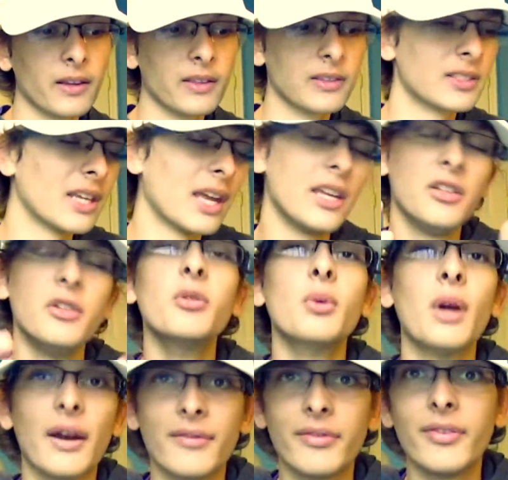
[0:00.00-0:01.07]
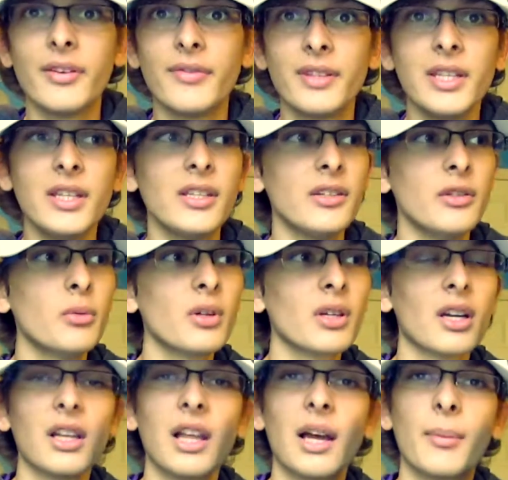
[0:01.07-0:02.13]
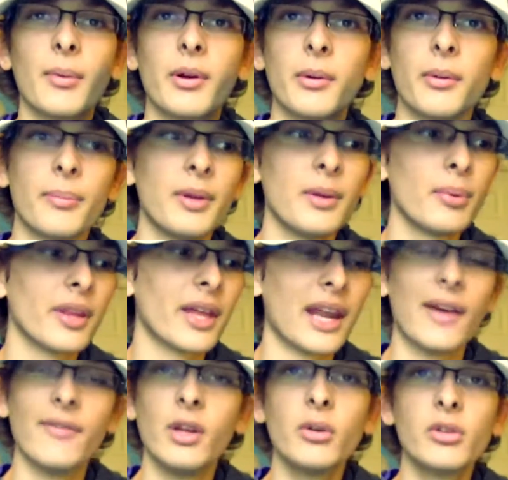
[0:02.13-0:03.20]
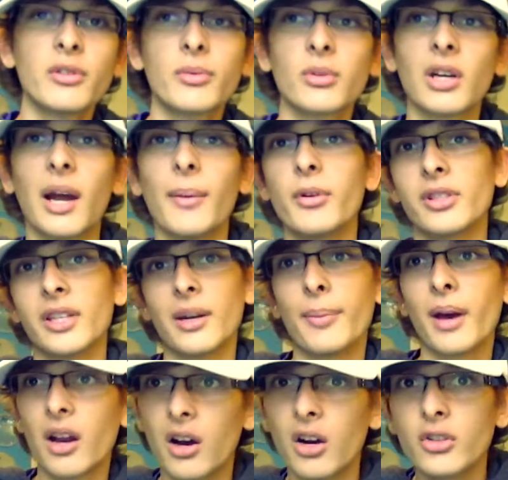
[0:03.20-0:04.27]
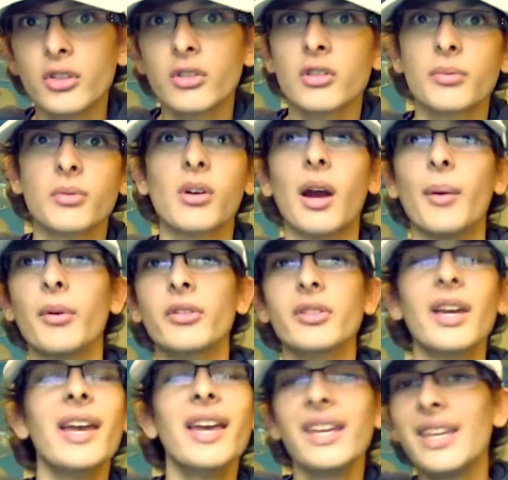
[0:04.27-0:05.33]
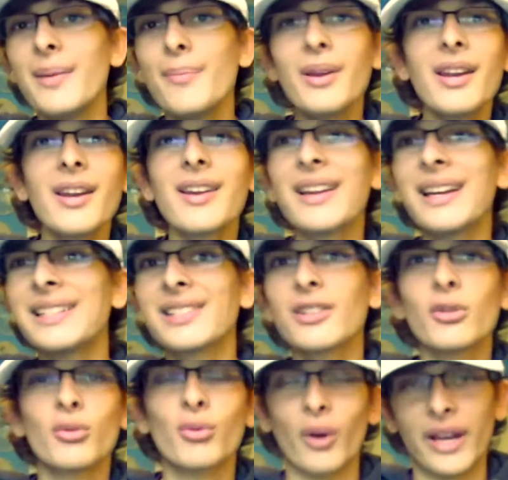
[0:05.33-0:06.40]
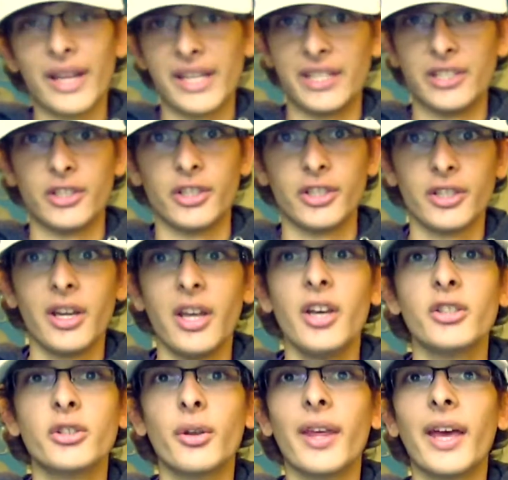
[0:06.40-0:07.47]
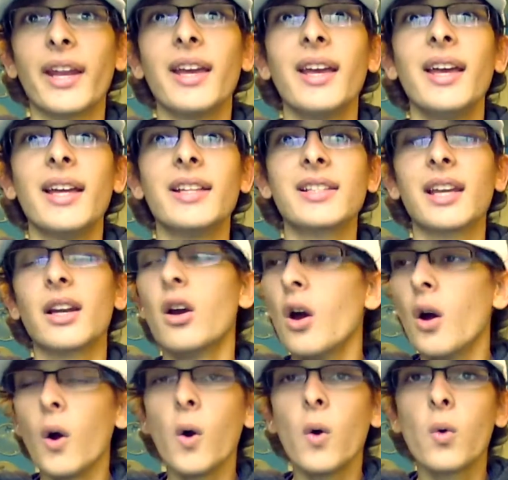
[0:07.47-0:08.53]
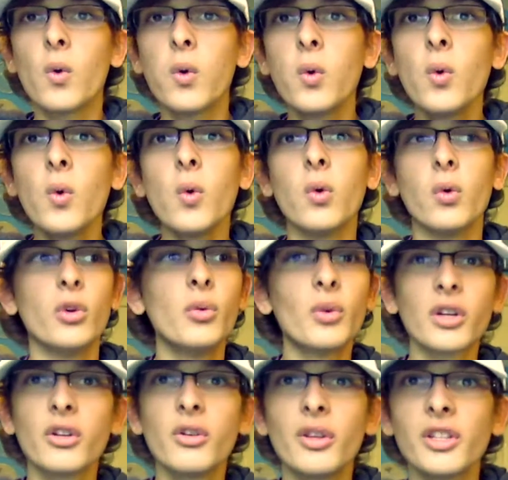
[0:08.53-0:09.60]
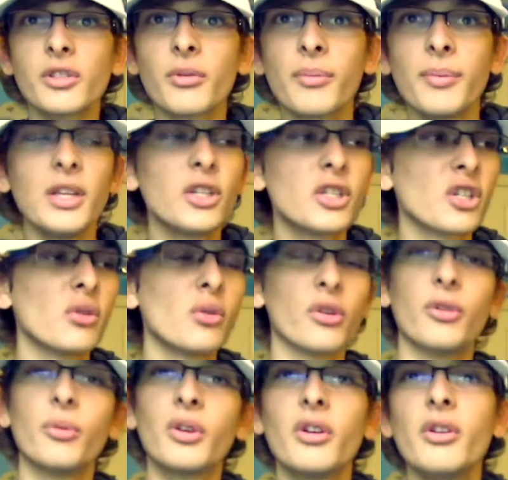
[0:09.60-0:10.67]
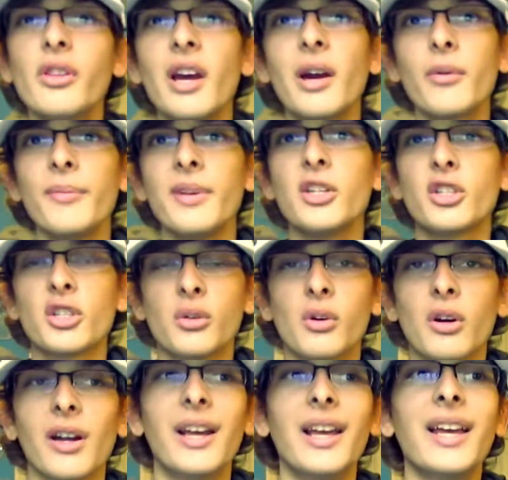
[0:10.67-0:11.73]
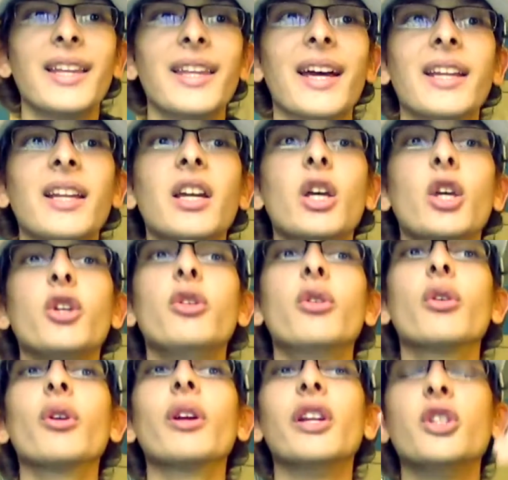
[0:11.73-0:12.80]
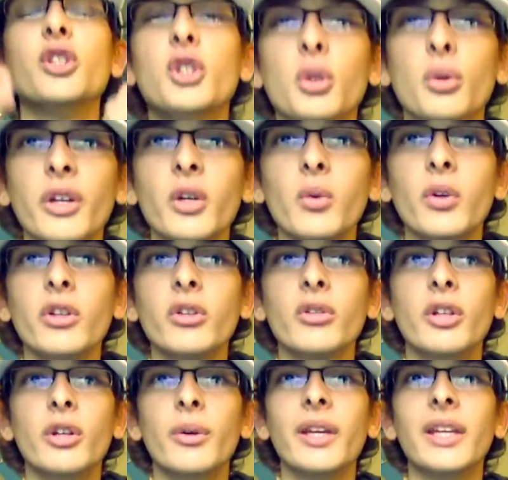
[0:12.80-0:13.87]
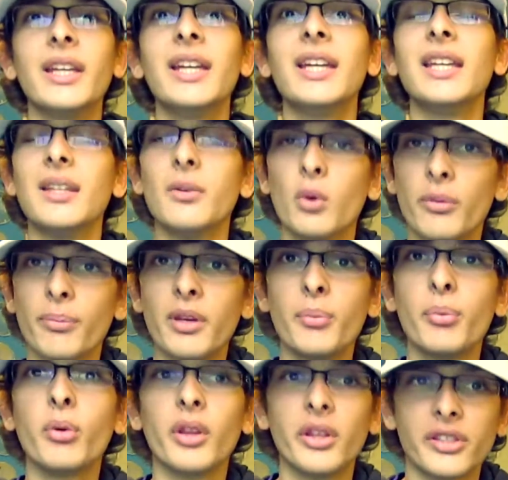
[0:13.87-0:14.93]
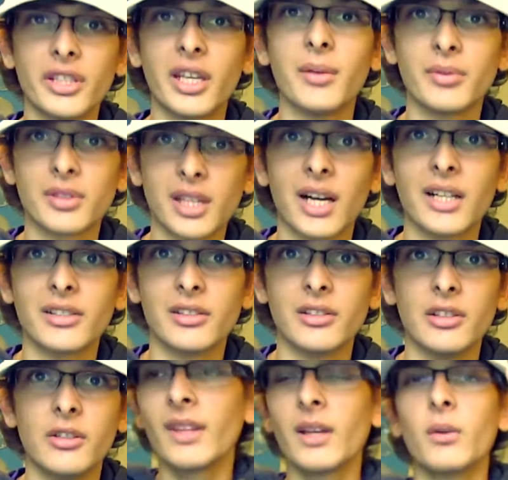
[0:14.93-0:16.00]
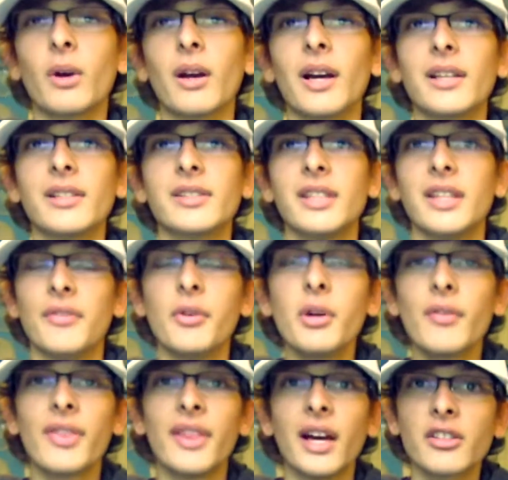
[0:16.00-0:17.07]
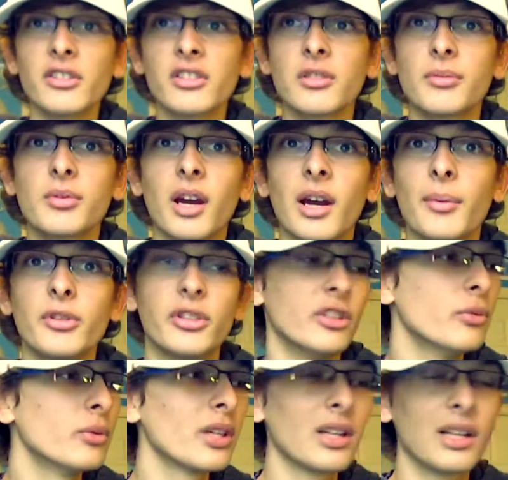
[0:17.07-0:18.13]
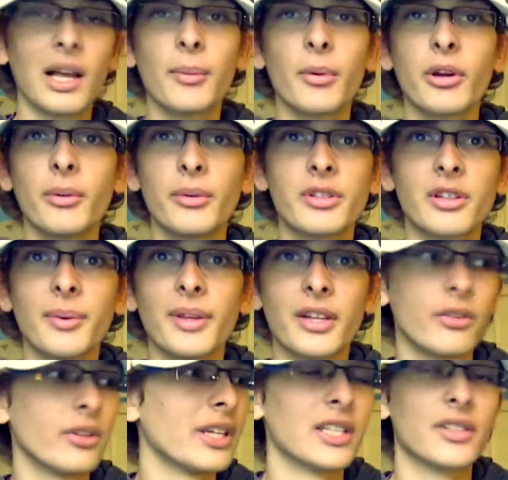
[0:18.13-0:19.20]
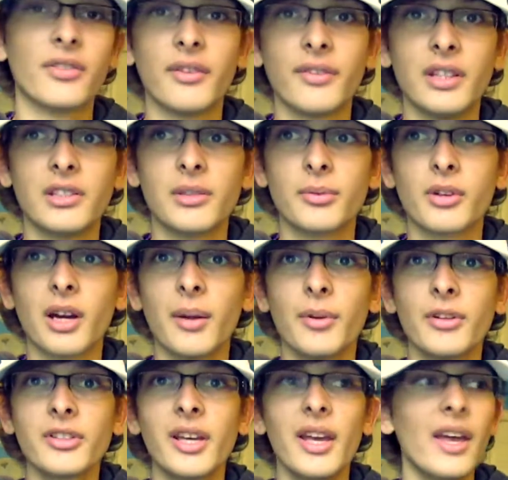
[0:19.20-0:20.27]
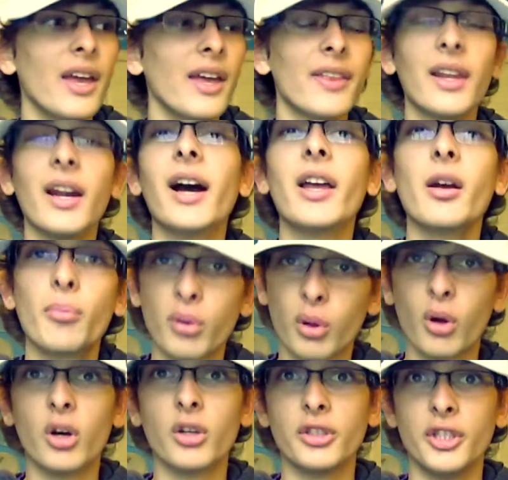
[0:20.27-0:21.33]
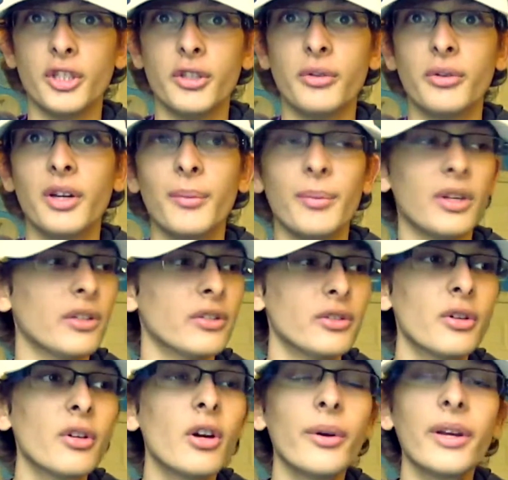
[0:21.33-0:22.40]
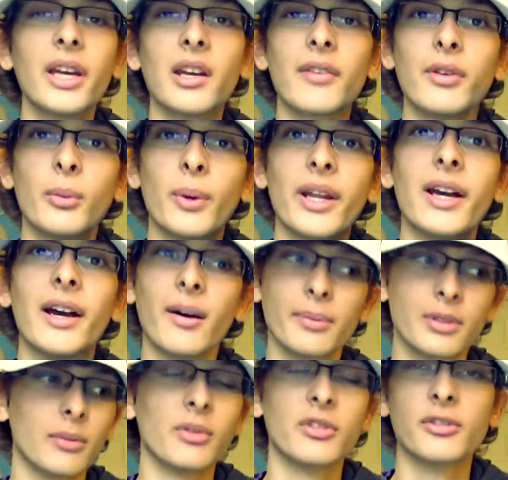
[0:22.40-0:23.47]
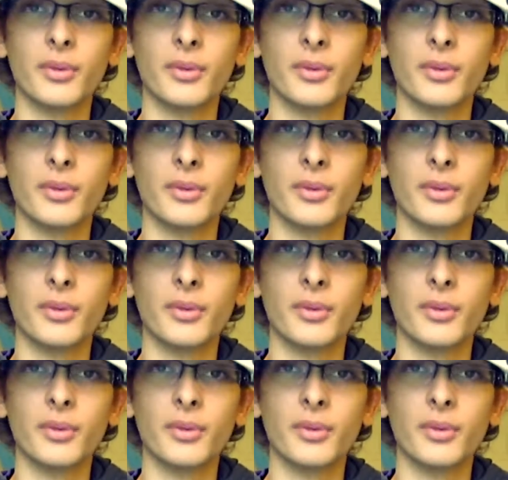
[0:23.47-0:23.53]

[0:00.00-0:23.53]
say you have 50, you want to collaborate with people that have no subscribers and about 100 subscribers. Keep it in a nice little range so that it's like, oh cool, you want to do this with me? Sure. You want to do that with me? Sure. That you're enjoying what you're doing with people the same size as you. Whereas if you have 1,000 subscribers and you want to collaborate with someone that only has 50 subscribers, then I applaud you because you're going out of your way to help someone